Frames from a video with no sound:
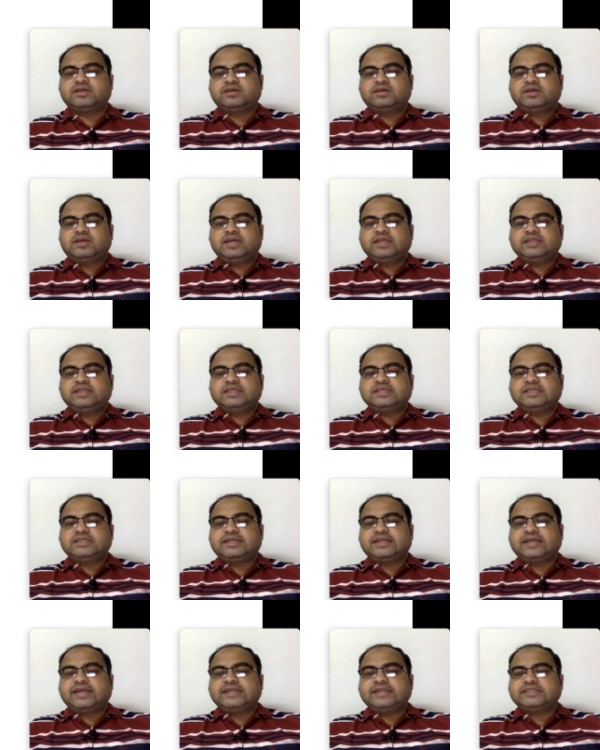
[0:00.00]
in this
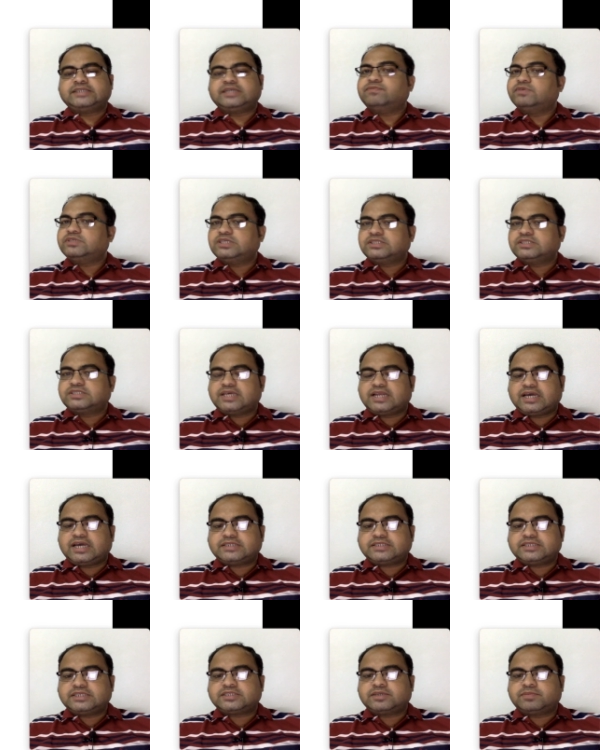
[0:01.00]
entire set which is the
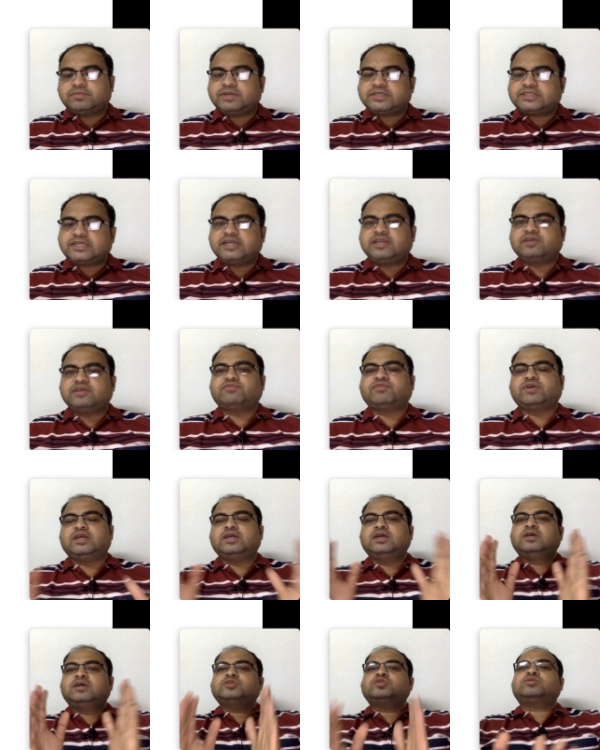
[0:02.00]
largest number 35
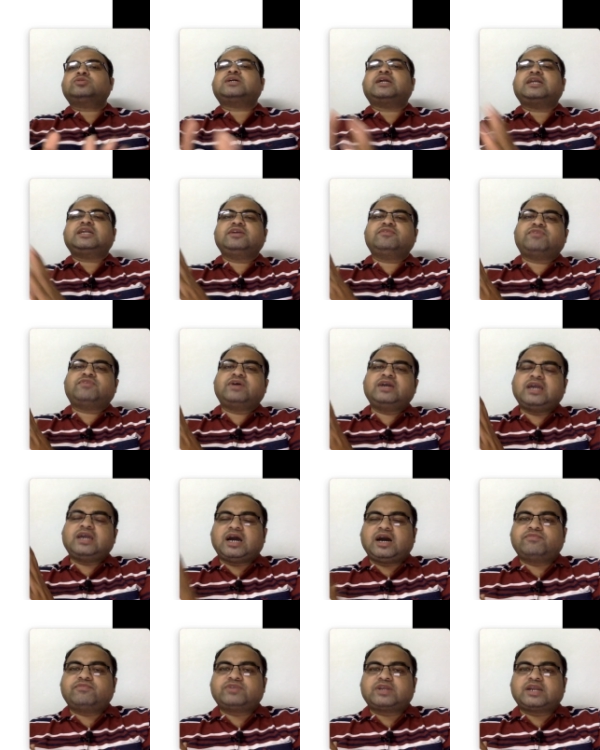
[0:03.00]
so 35
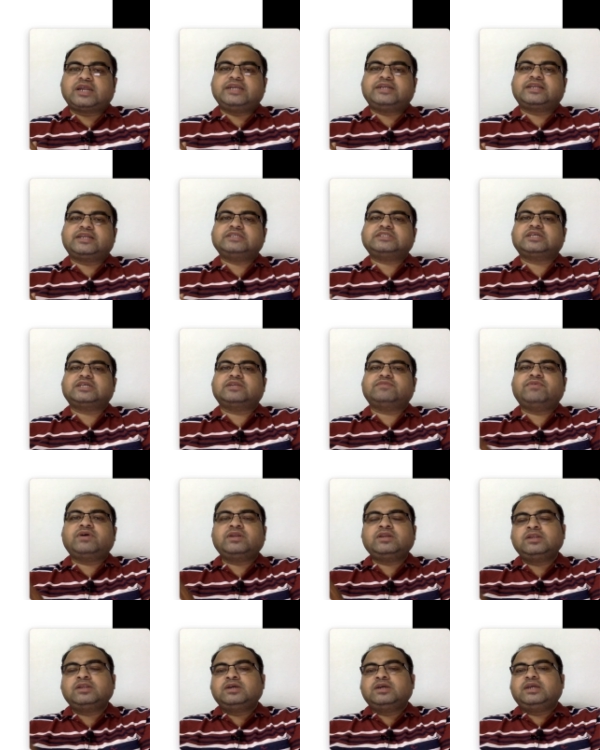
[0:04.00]
after iteration 1
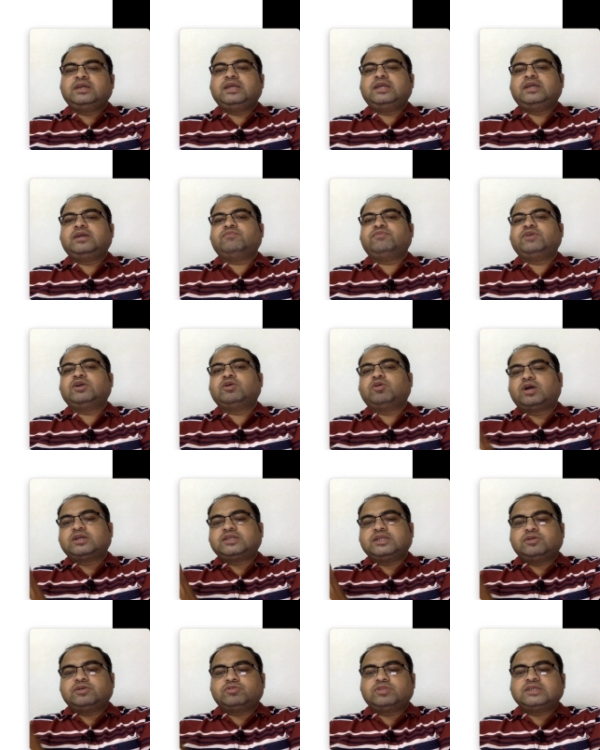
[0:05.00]
we got
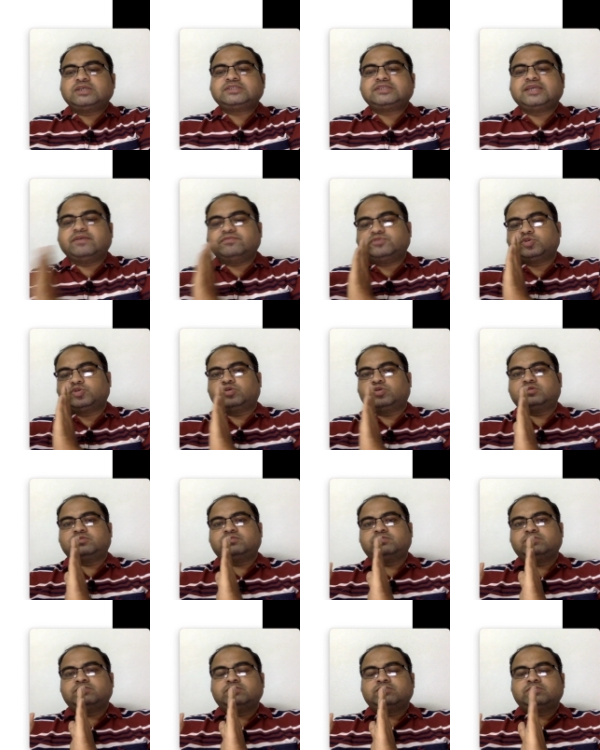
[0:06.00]
into the safe zone
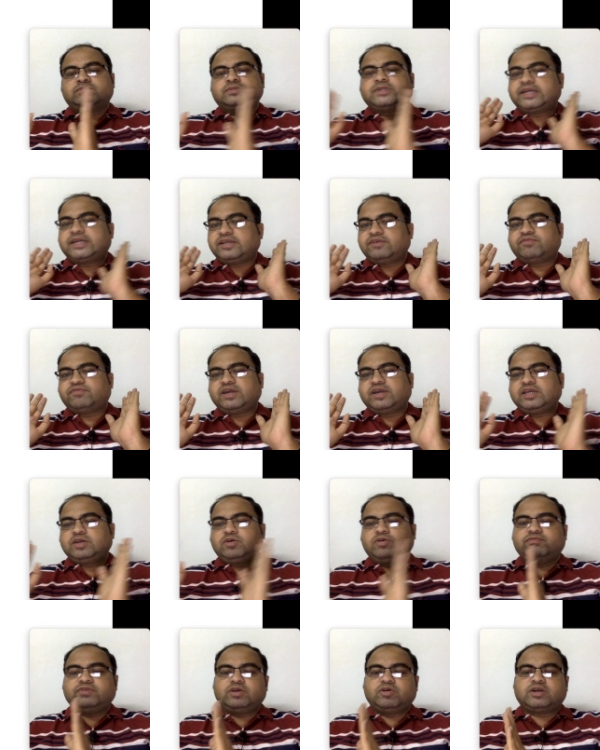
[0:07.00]
35
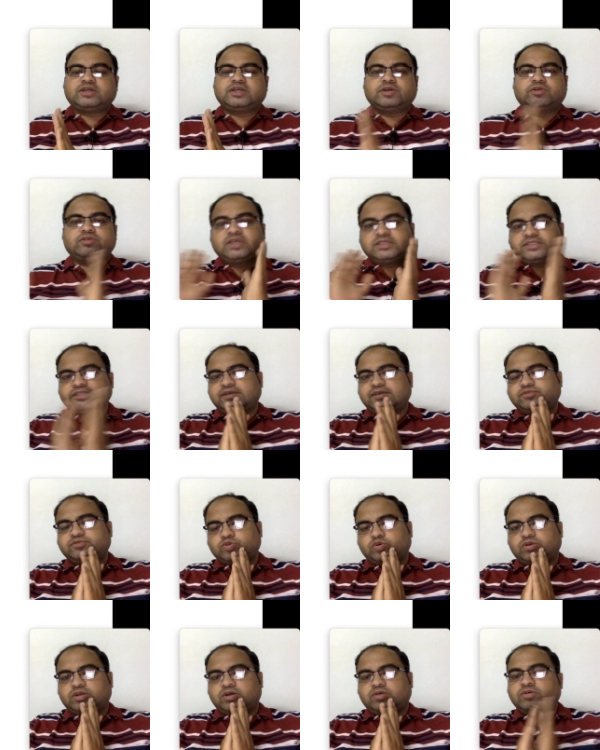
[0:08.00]
we got into the safe zone
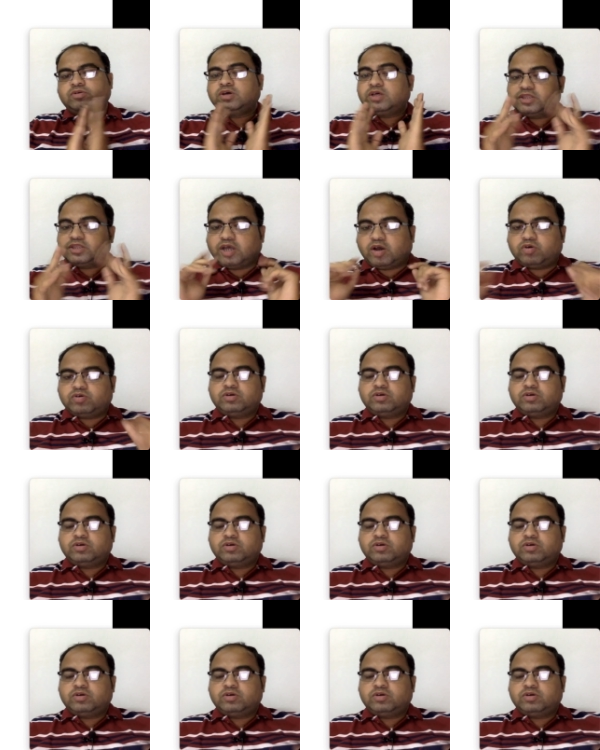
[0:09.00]
now now